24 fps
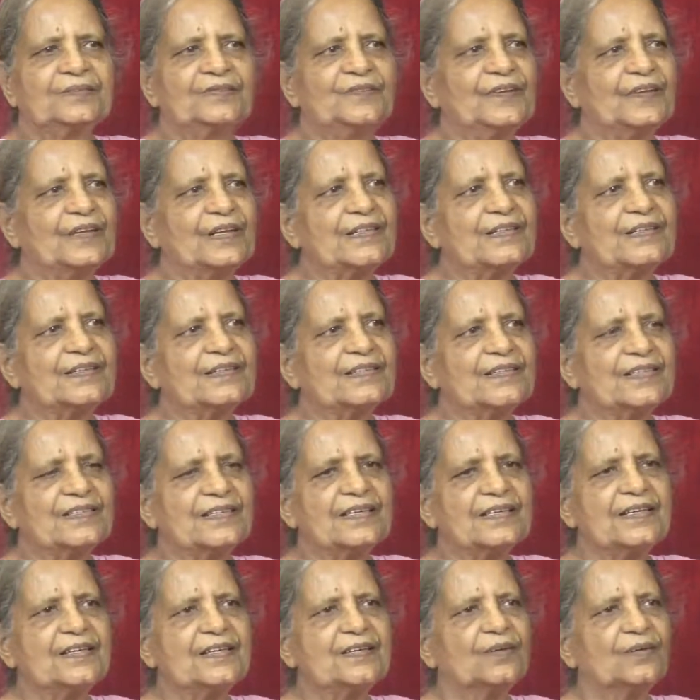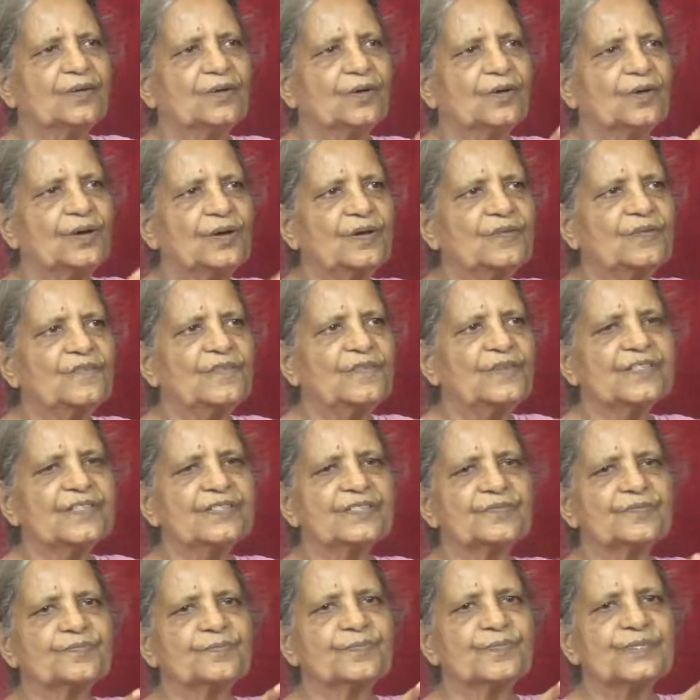we can see always
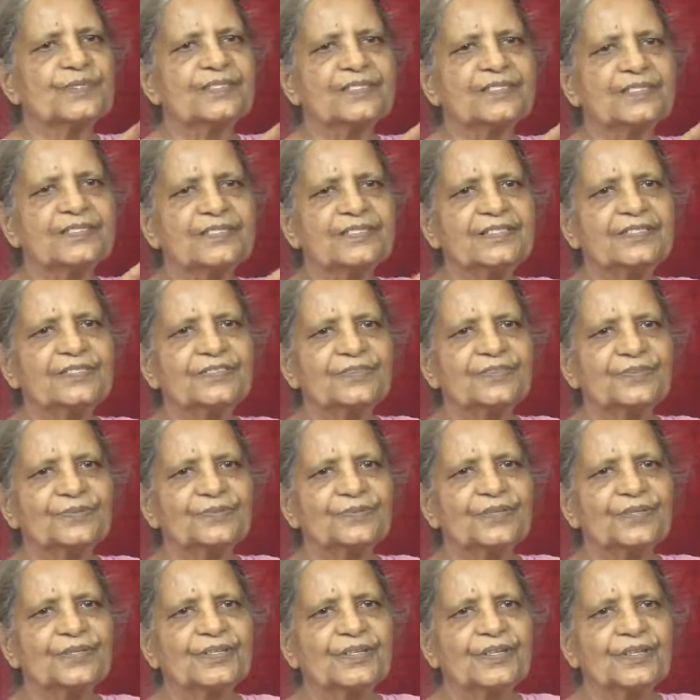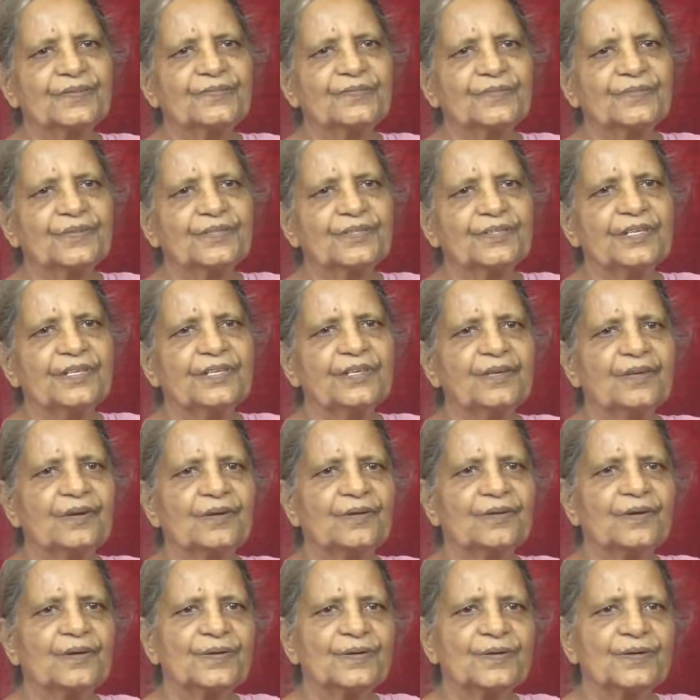mother is doing everything
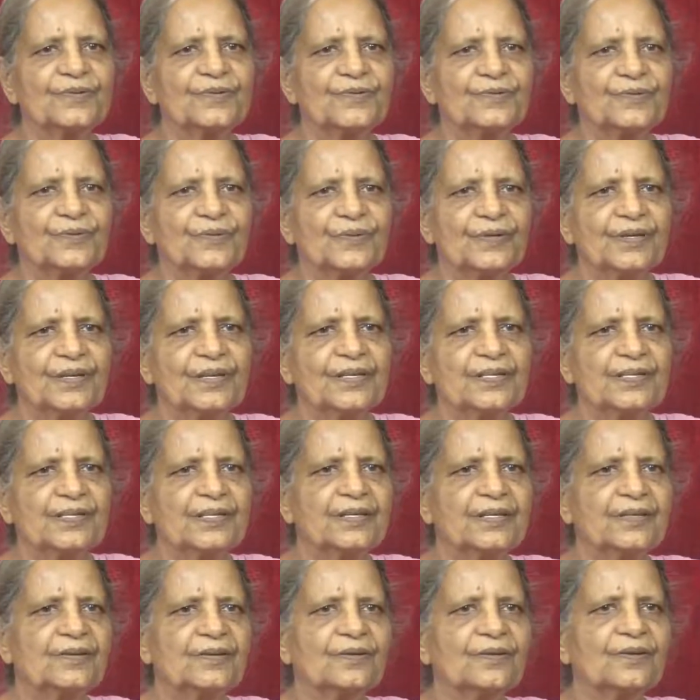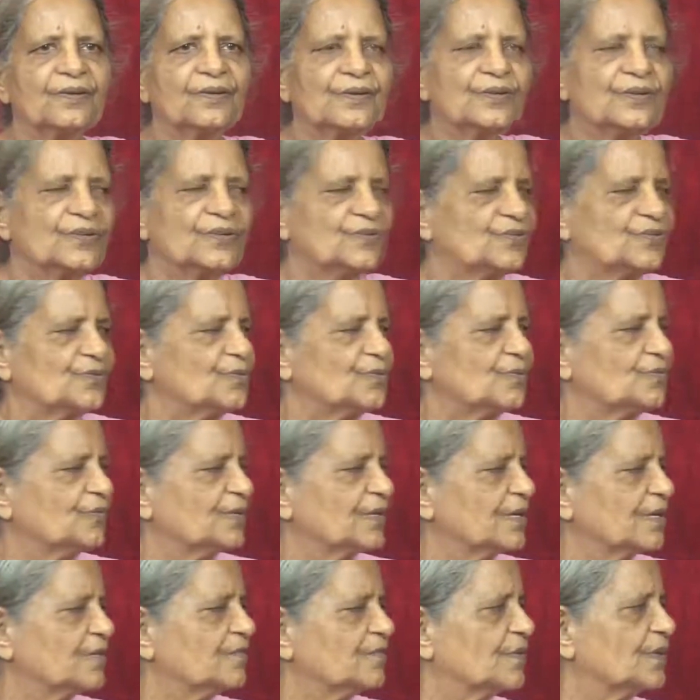lord is doing anything god is doing
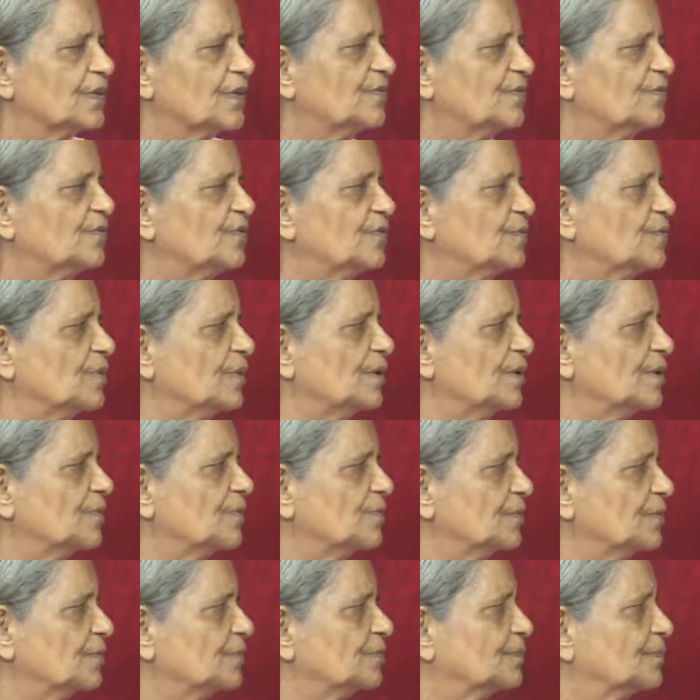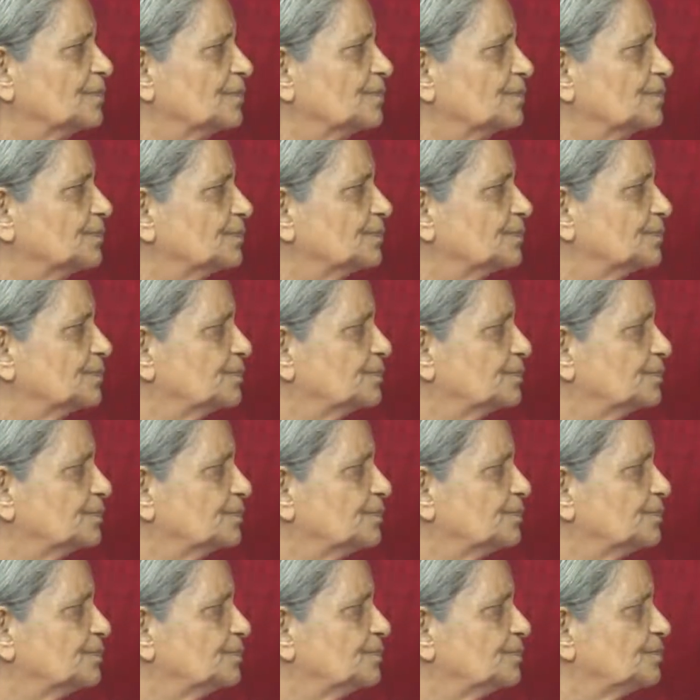whatever name we may
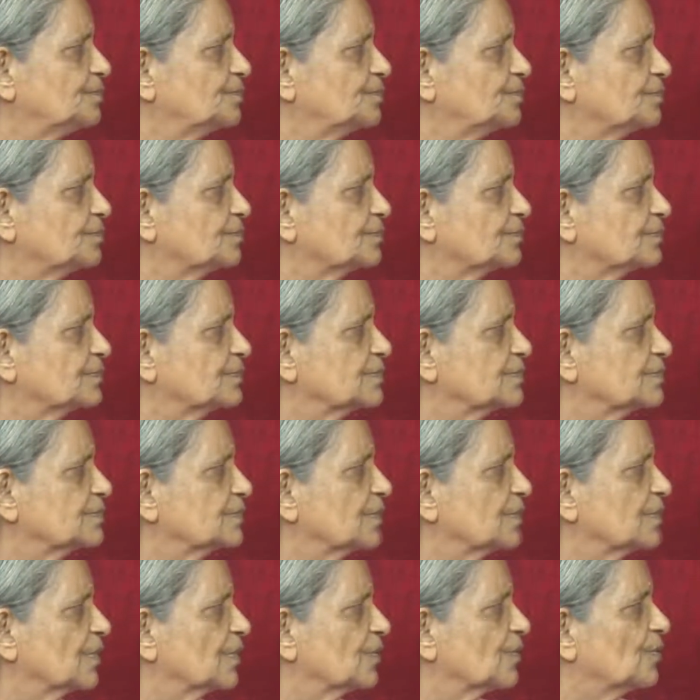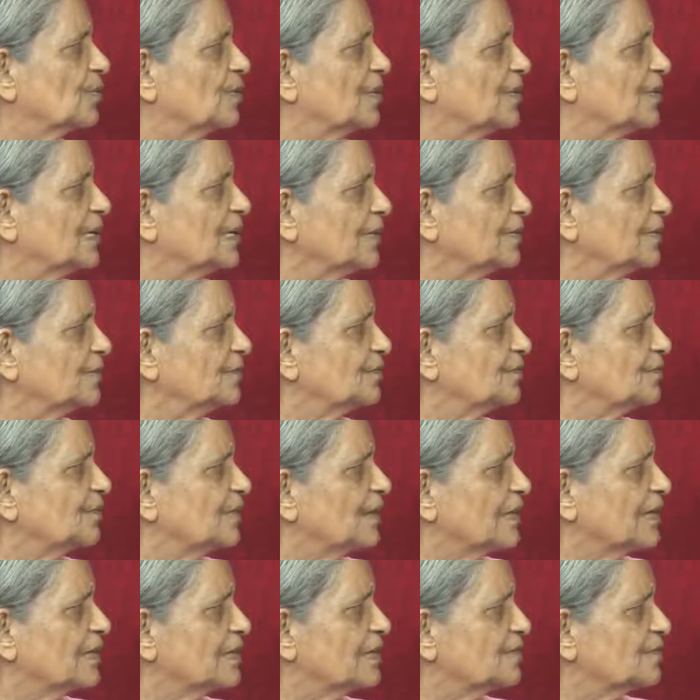give only
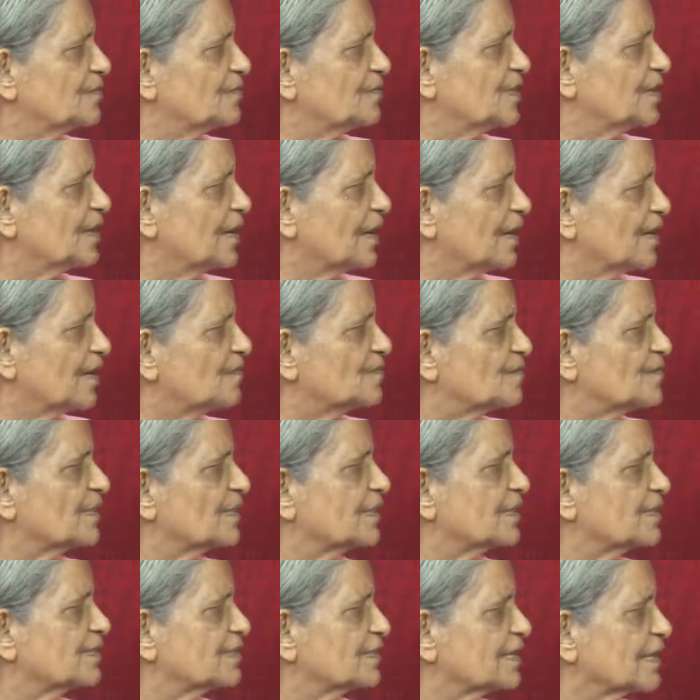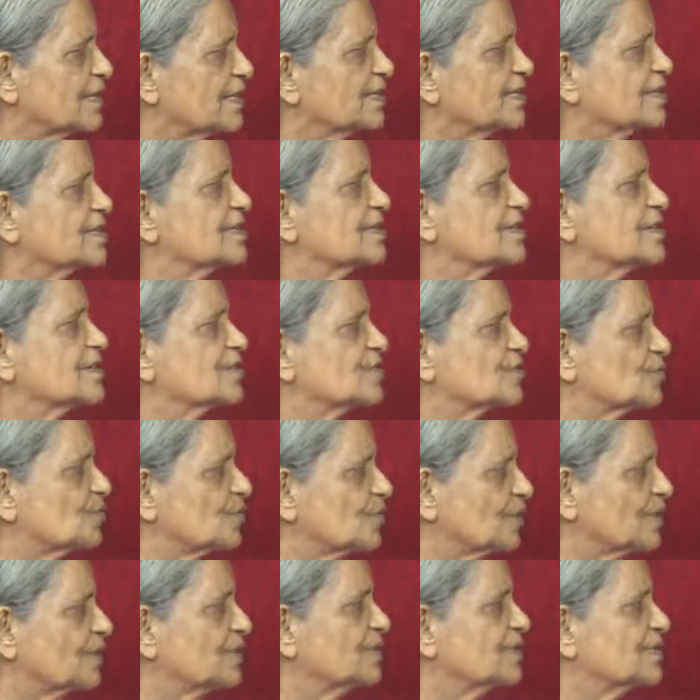when we have that psychic
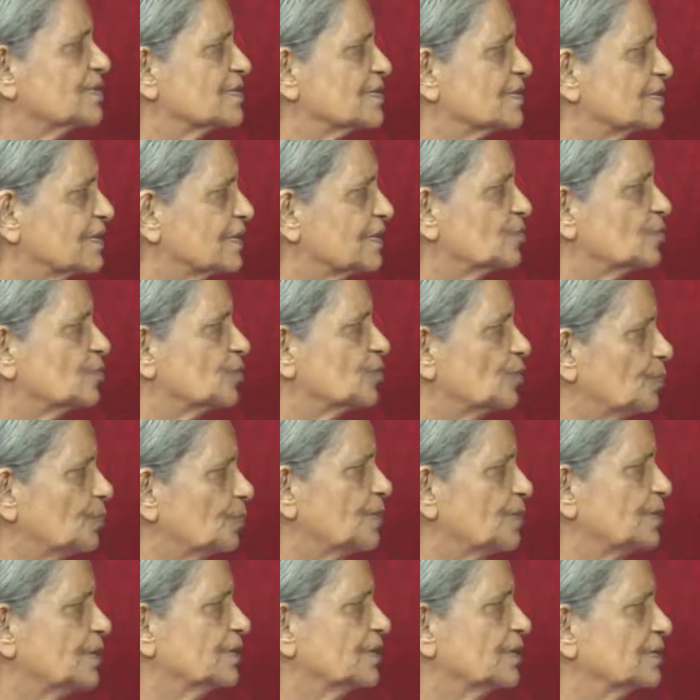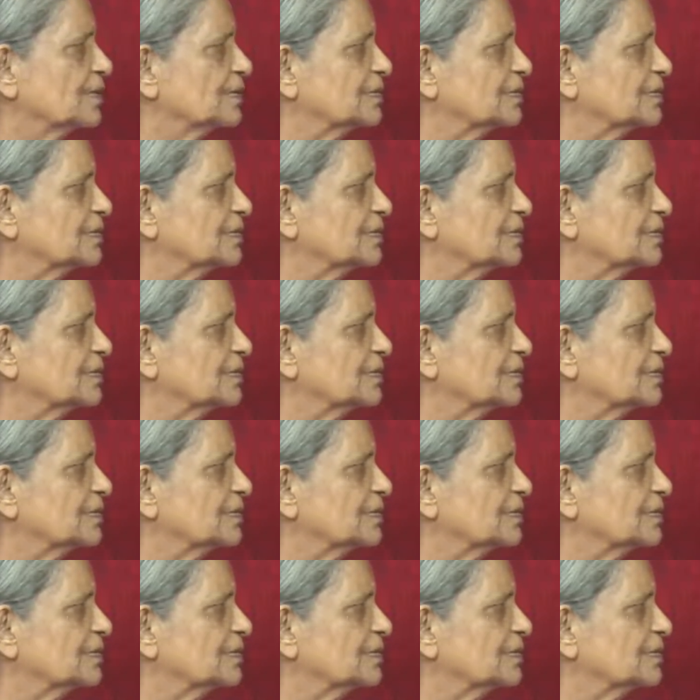experience that opening